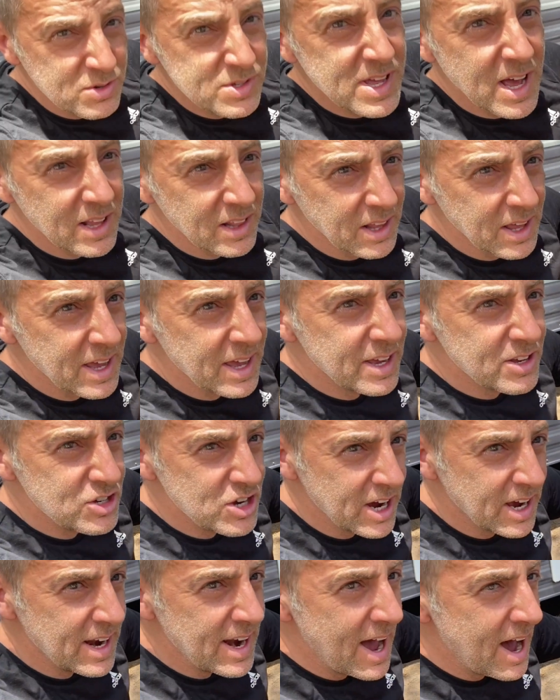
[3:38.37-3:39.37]
that link,
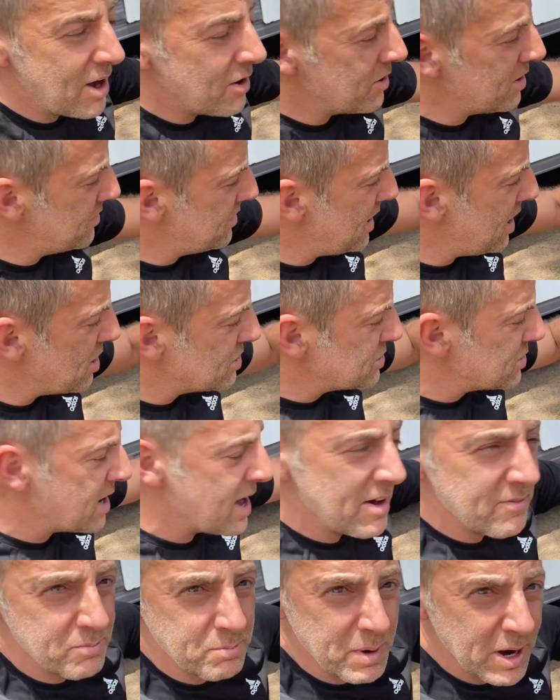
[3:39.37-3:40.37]
check it out. They also
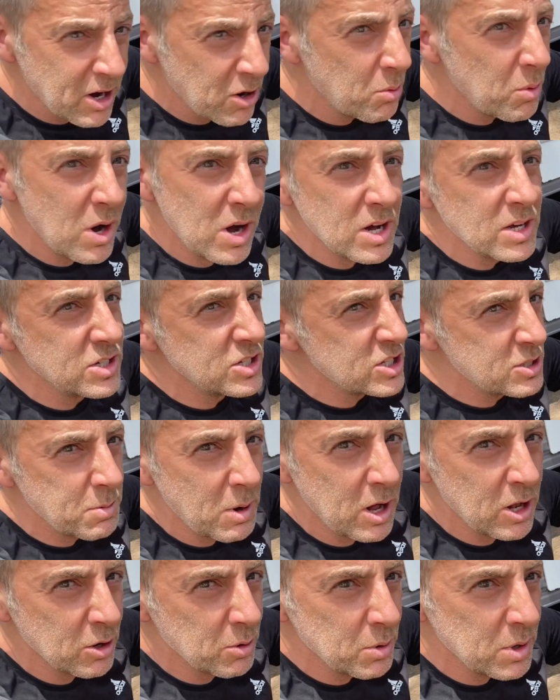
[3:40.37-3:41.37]
have bigger ones and
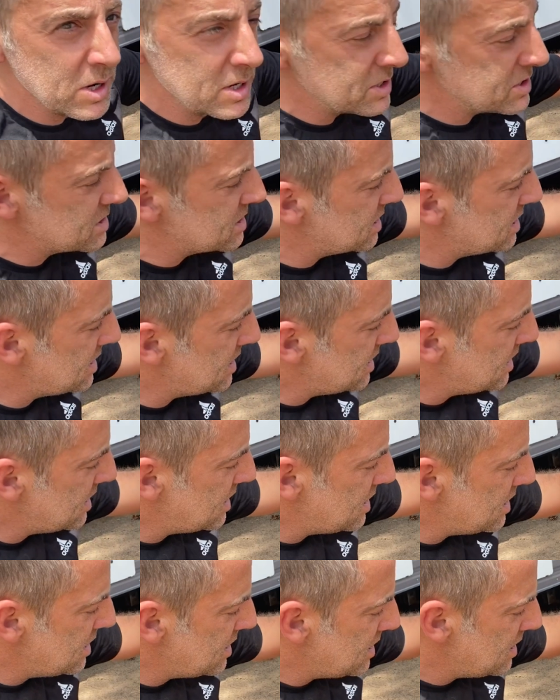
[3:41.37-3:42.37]
smaller ones.
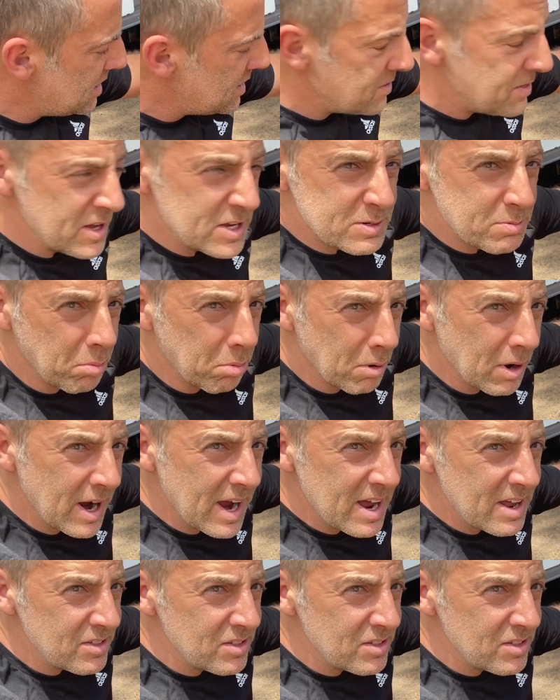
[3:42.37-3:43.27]
This brand